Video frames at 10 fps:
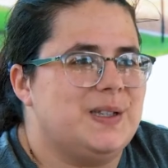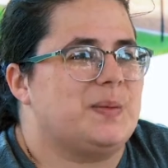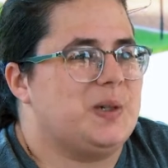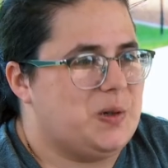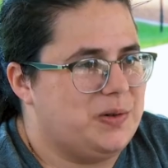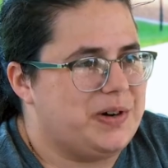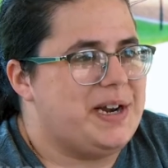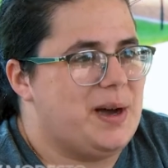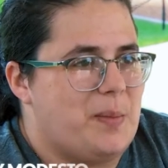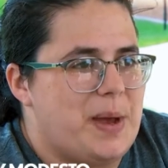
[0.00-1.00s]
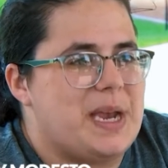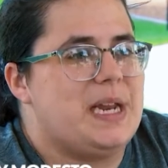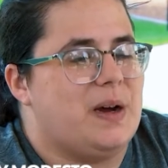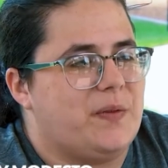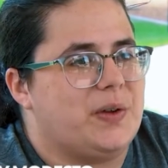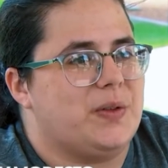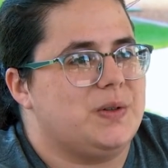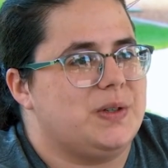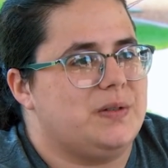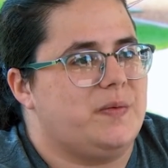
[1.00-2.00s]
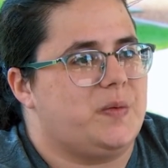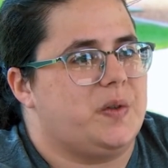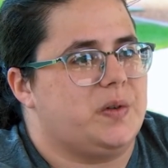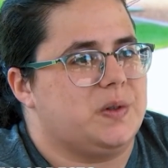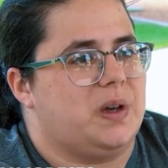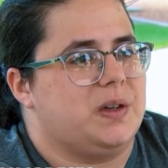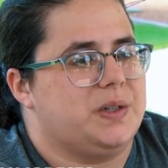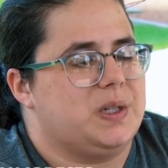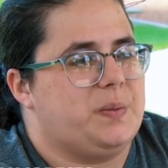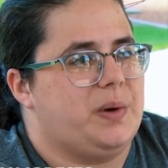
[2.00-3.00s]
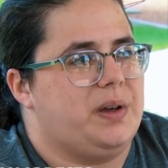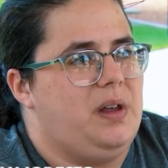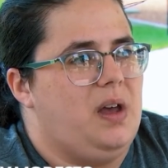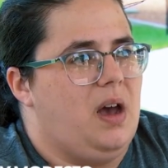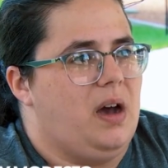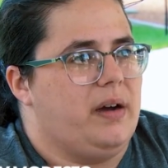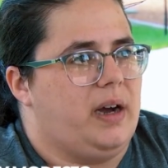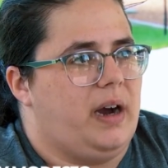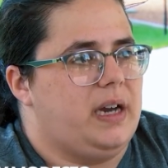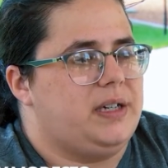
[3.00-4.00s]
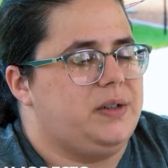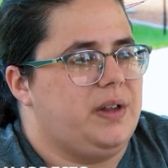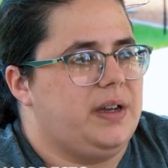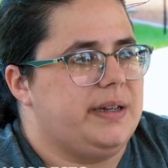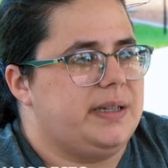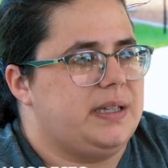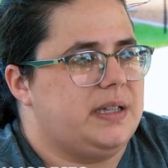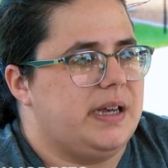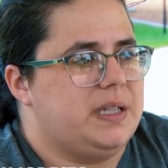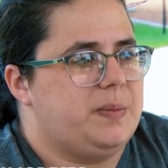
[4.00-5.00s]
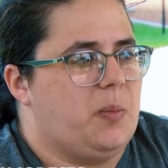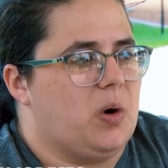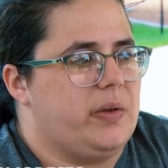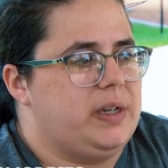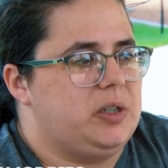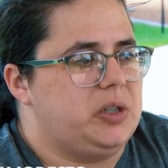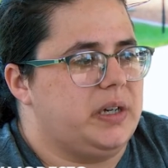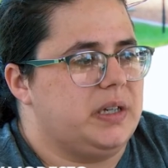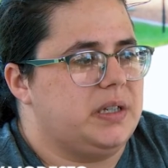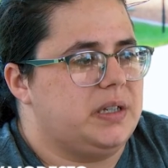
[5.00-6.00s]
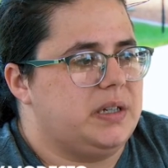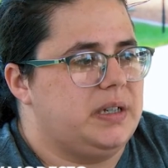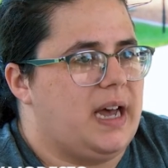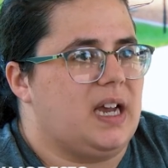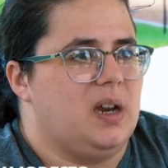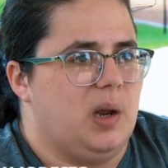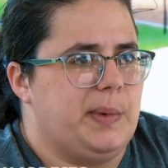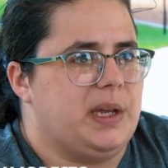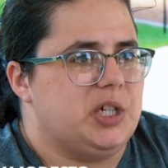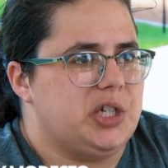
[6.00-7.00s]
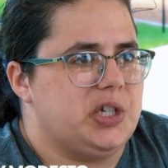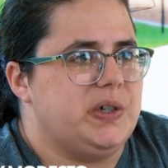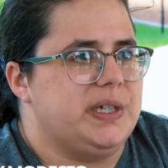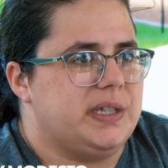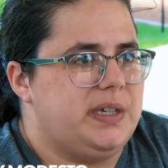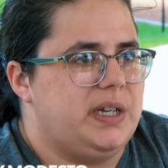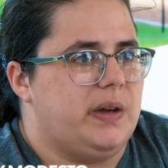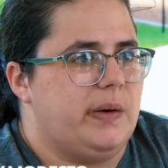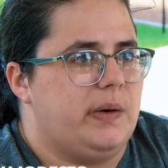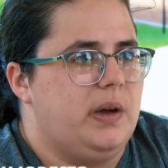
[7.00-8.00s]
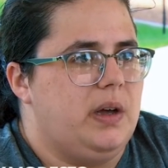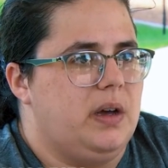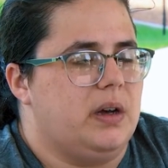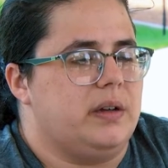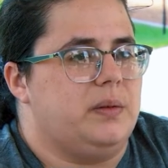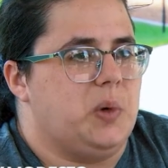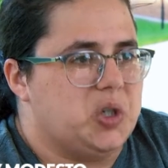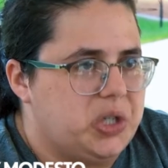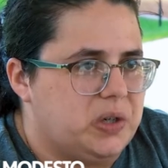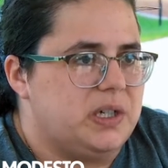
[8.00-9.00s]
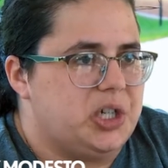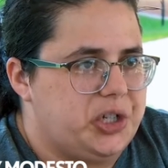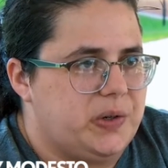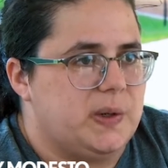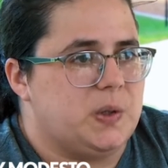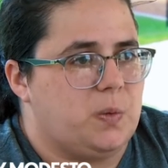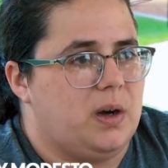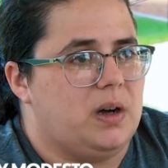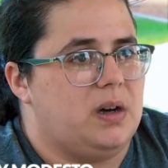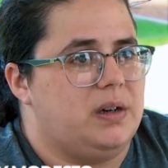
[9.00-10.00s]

summer school right now making up for those for those losses, but I do think it's it's more than just an academic issue. It's, you know, an emotional issue as well.